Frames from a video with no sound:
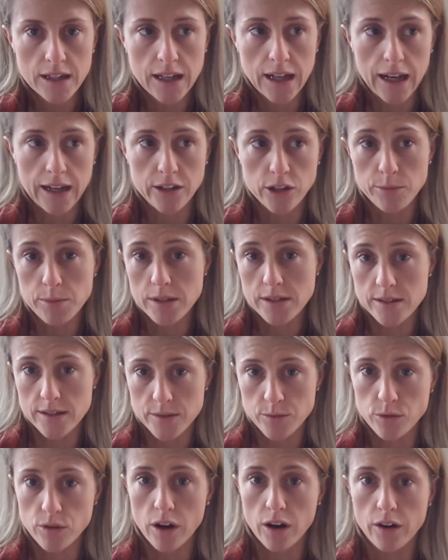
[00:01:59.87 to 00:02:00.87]
and your
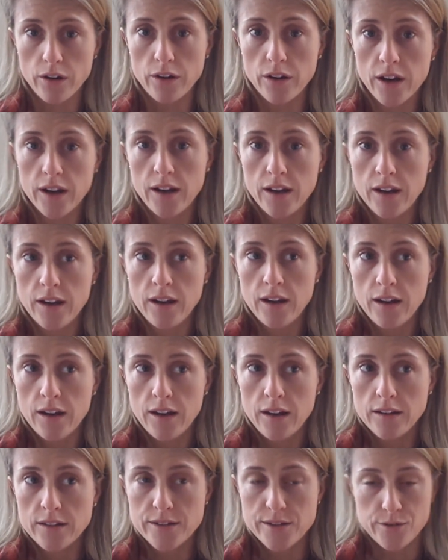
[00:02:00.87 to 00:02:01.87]
business will go
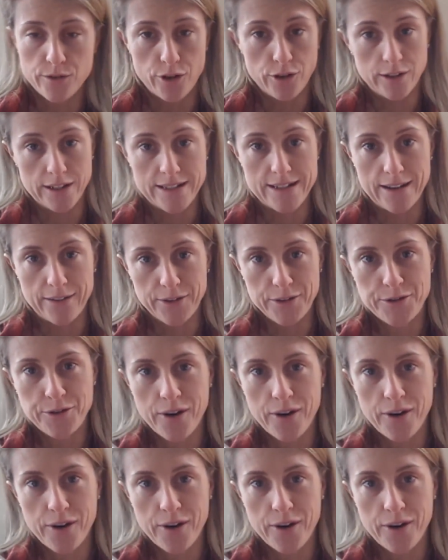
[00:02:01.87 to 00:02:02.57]
slowly down the